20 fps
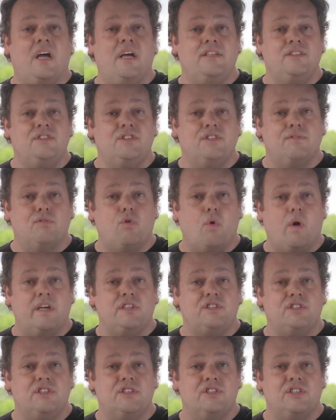tons of
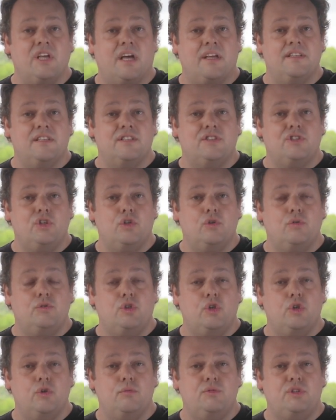questions on this
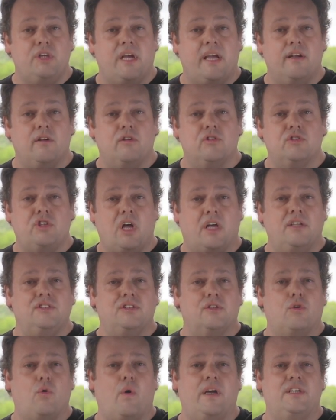YouTube channel,
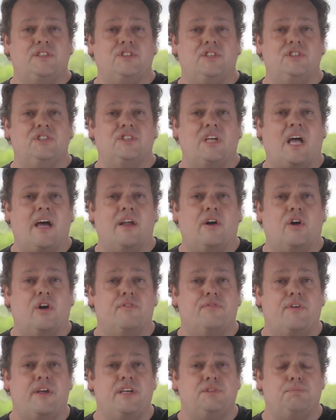tons of questions on our
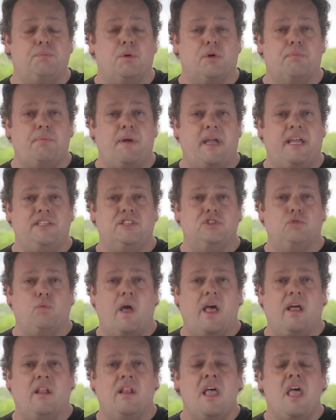Facebook page as
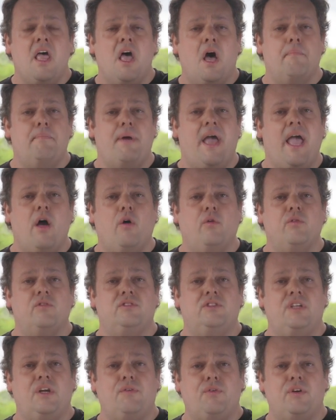well,
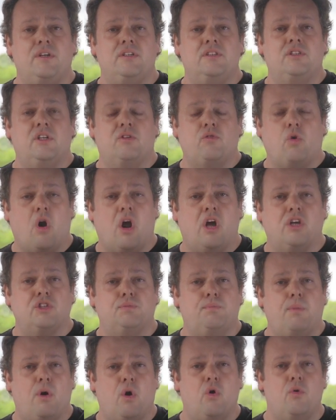about different
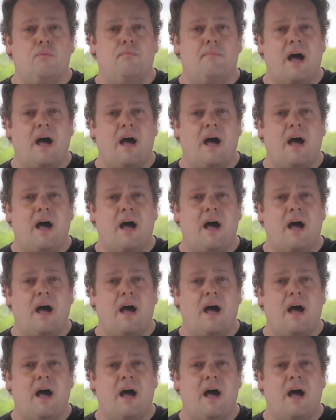crossbow